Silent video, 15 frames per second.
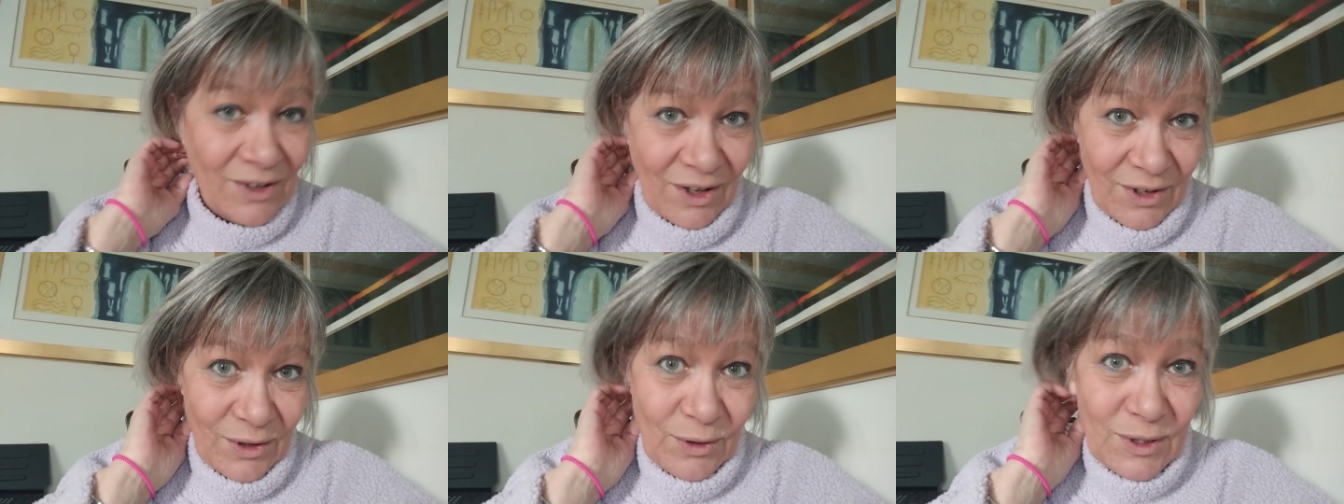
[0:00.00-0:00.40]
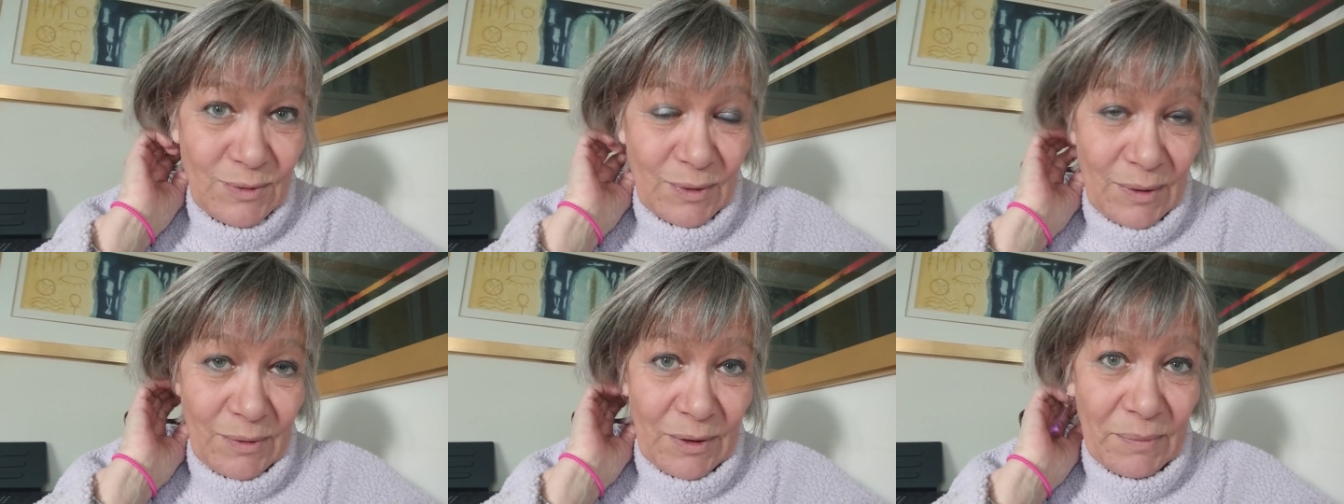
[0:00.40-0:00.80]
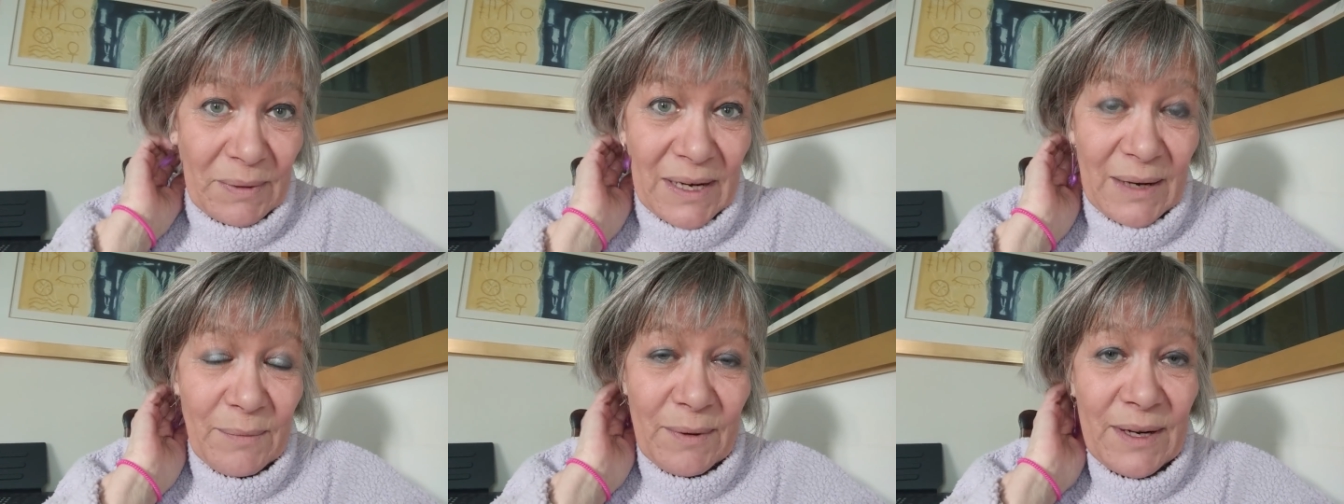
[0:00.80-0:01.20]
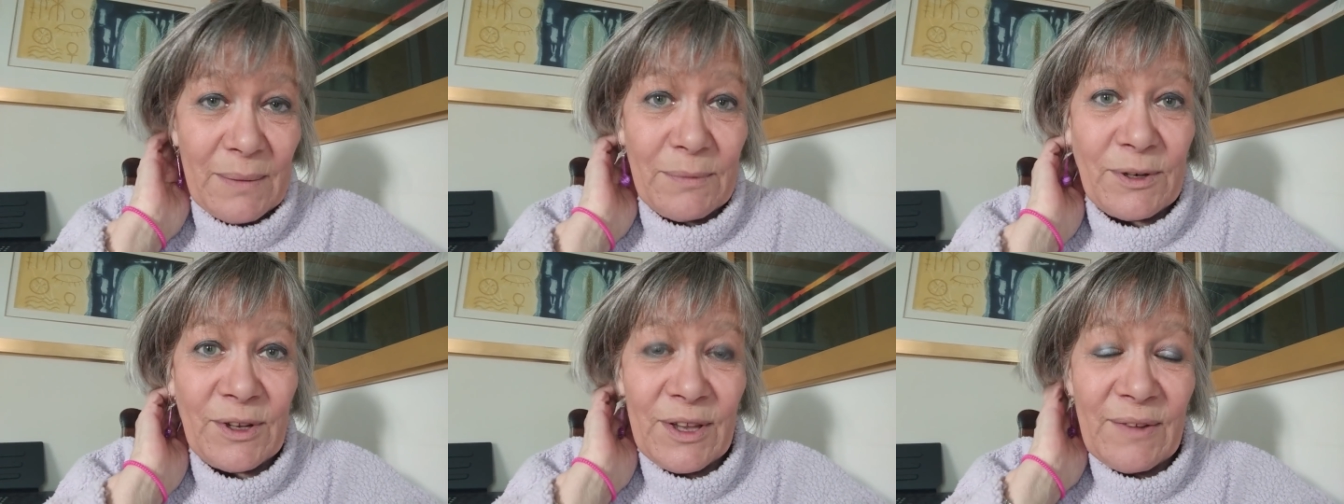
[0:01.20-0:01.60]
God knows what I'm going to be like when
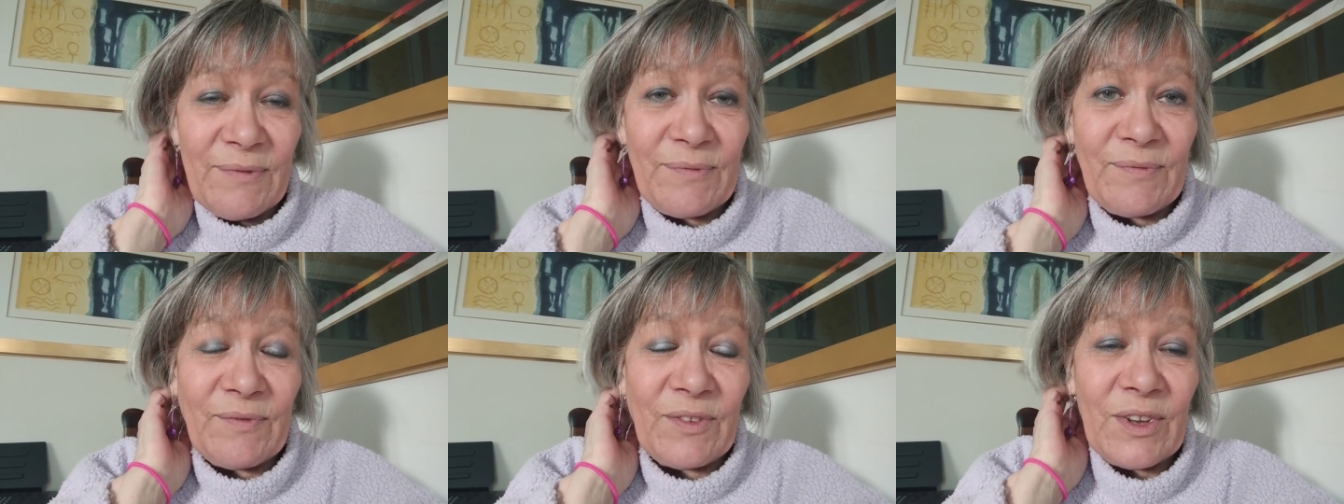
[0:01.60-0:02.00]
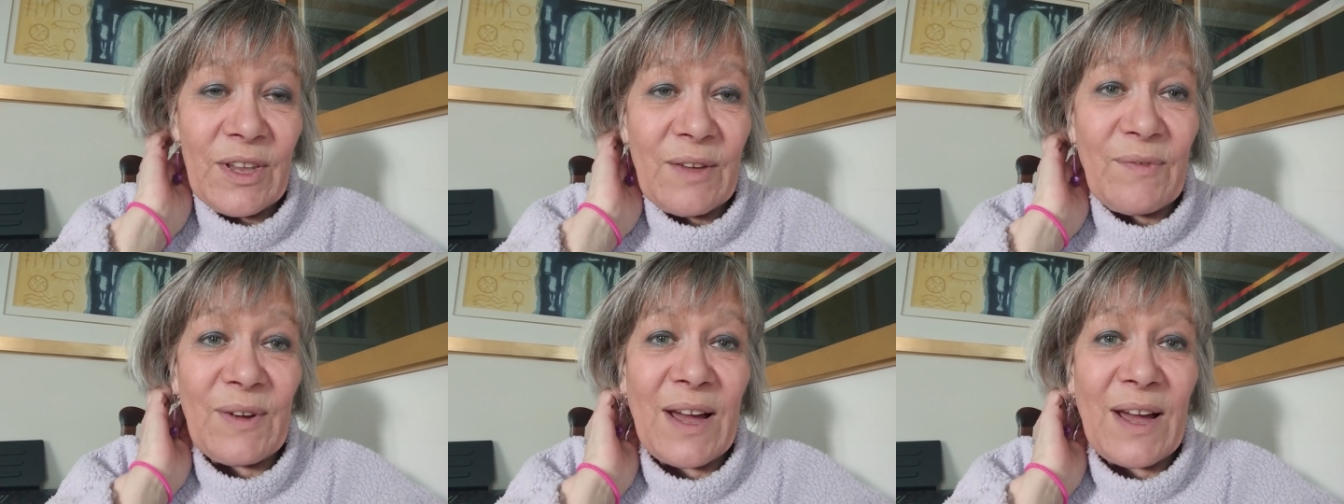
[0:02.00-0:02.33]
I'm another